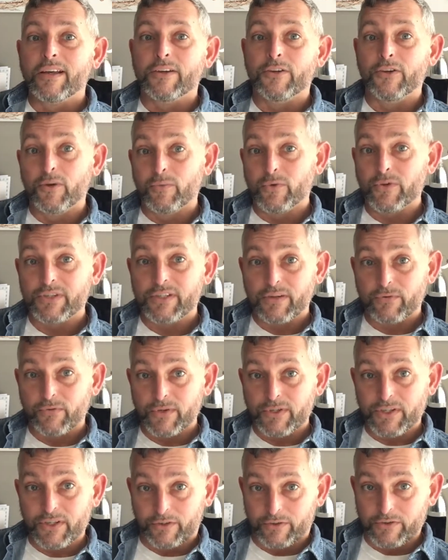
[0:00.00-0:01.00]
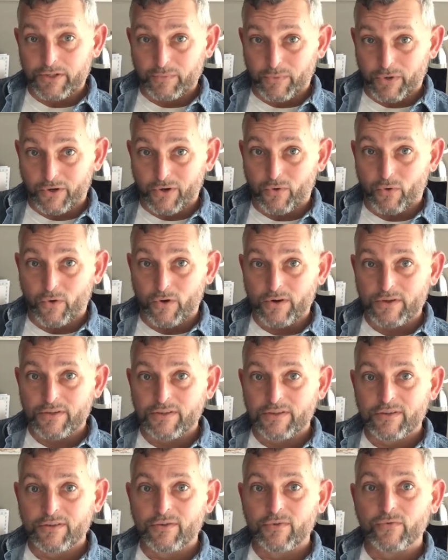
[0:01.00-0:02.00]
numerous different children's book
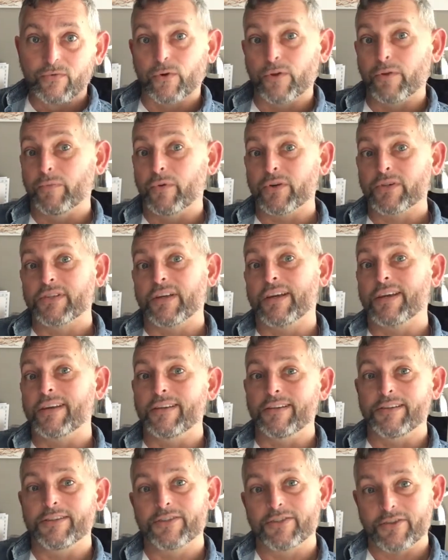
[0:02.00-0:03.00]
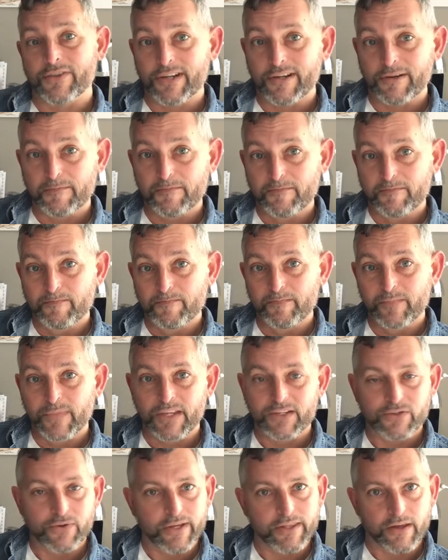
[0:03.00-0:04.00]
awards for the books I had illustrated.
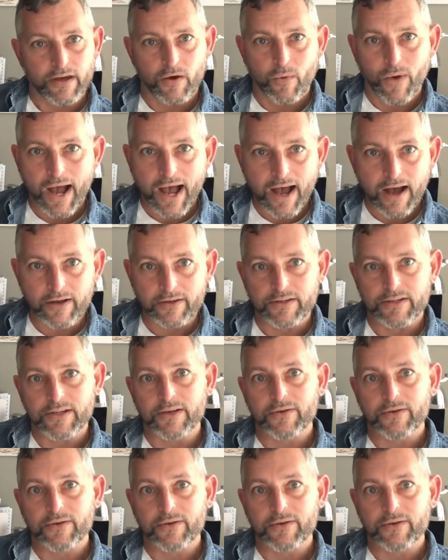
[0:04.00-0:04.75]
So I thought, wow,